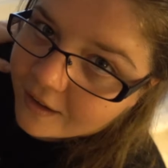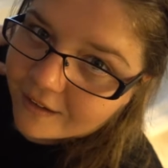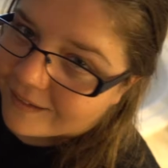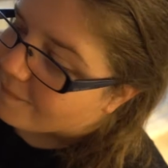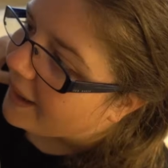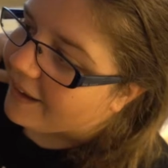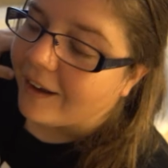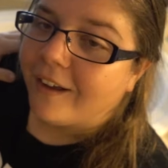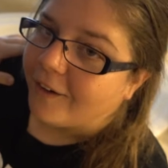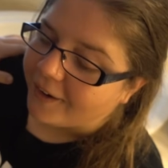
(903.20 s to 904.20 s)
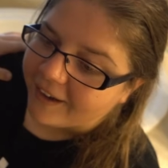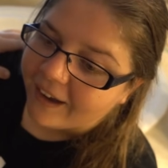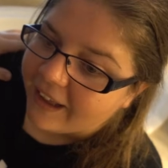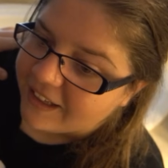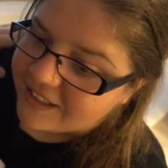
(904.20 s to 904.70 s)
Of course, like, what? All right,
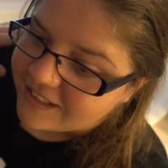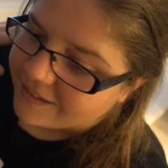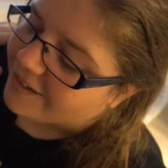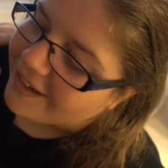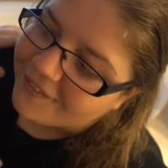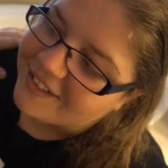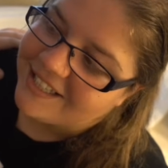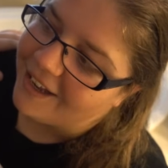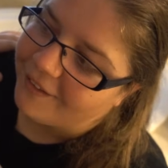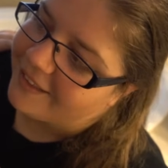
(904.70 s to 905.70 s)
guys, don't even tell.